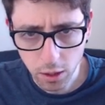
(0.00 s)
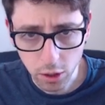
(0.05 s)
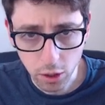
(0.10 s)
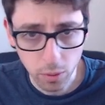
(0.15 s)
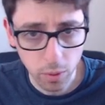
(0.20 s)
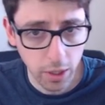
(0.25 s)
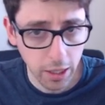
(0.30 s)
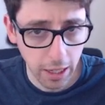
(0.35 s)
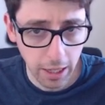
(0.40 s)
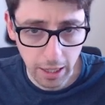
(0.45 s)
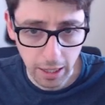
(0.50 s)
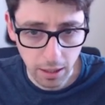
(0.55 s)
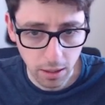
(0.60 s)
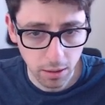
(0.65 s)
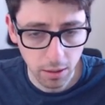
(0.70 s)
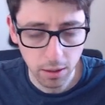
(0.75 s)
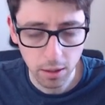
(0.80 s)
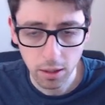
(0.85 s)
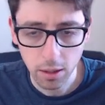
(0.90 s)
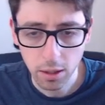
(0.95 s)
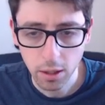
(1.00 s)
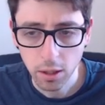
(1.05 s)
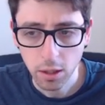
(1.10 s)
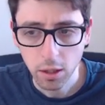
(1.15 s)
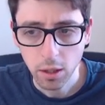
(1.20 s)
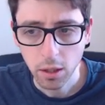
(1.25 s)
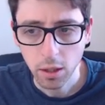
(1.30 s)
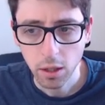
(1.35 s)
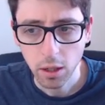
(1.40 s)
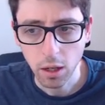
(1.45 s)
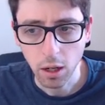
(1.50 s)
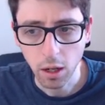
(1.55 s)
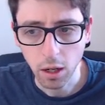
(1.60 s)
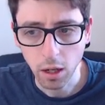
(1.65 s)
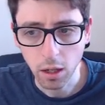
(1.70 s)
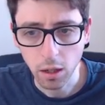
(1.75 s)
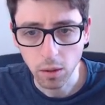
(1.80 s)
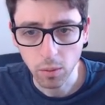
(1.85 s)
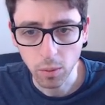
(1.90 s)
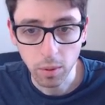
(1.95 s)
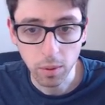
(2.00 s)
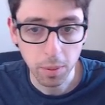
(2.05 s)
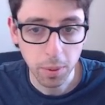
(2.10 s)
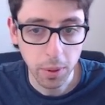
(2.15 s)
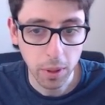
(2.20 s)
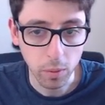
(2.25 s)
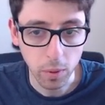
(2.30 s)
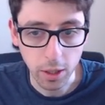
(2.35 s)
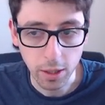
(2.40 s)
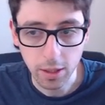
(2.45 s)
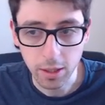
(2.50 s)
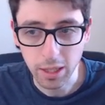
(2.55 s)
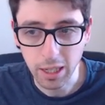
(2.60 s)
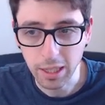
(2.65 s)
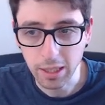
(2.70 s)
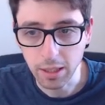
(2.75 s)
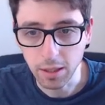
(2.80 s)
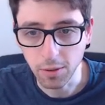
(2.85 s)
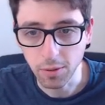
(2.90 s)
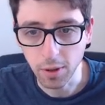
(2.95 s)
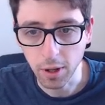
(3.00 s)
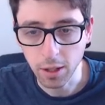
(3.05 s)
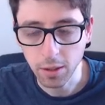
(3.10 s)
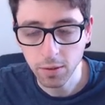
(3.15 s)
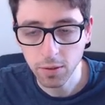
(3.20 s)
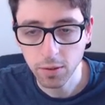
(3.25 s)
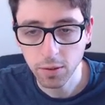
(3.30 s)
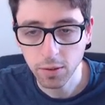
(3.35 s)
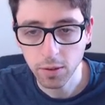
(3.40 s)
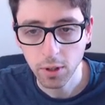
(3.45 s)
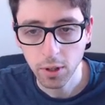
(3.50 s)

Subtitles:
So rook a8, we repeat once, knight d5,